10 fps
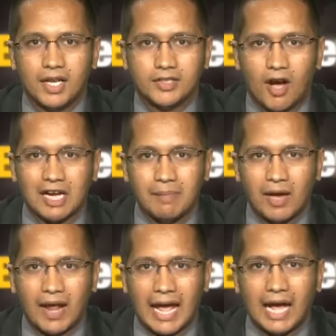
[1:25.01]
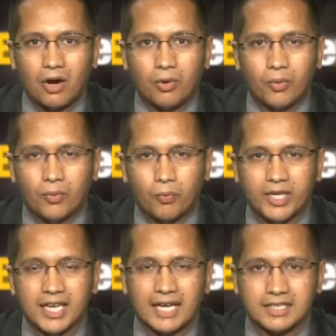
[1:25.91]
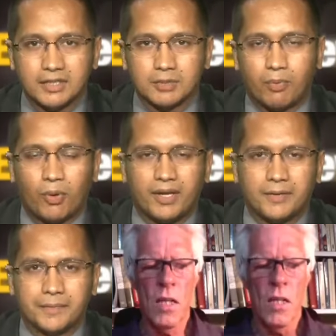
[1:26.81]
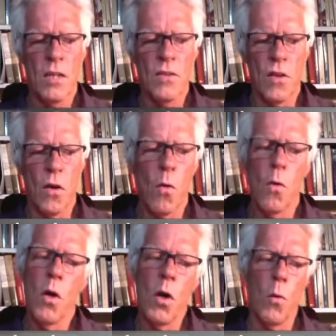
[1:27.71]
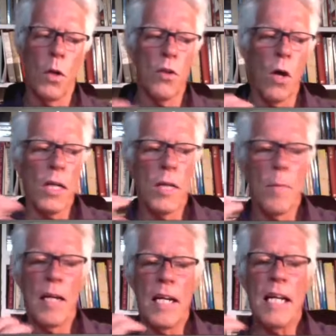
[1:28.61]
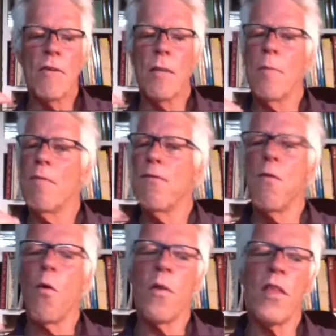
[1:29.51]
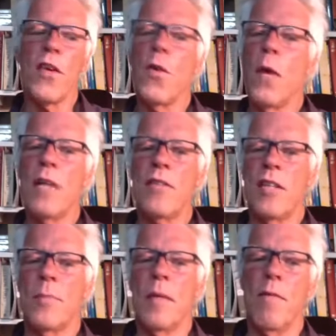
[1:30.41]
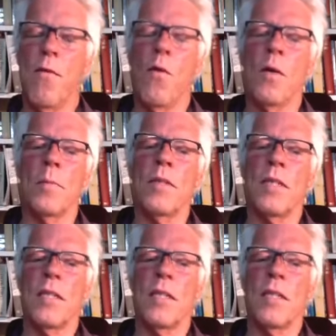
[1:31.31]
Talk about how we got to this point. So we're talking about an era before the U.S. has been formed.